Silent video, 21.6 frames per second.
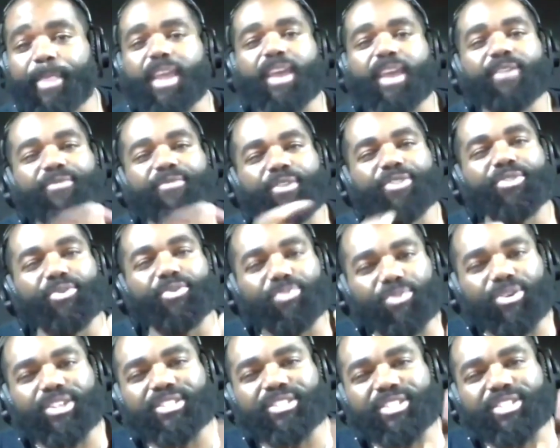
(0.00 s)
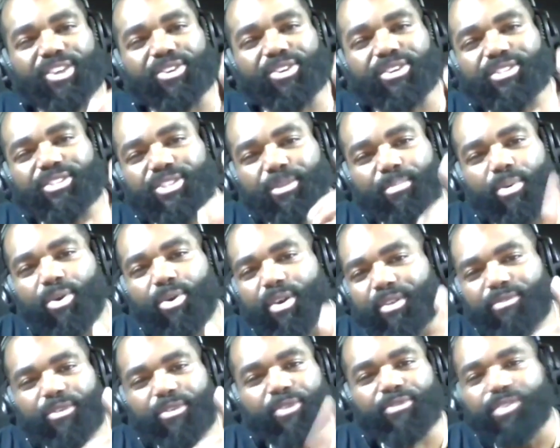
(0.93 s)
And for the ones that aren't
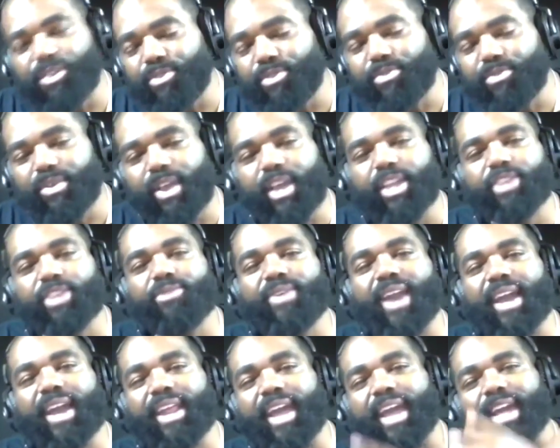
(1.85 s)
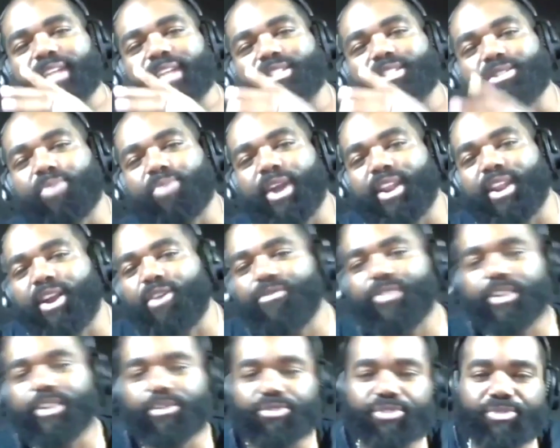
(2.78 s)
supportive of you, you got to X them right off
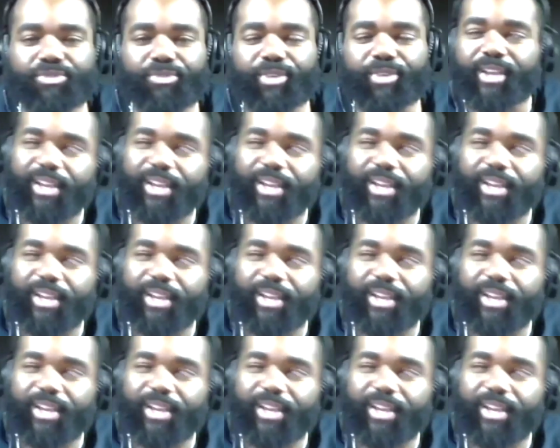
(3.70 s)
of your screen.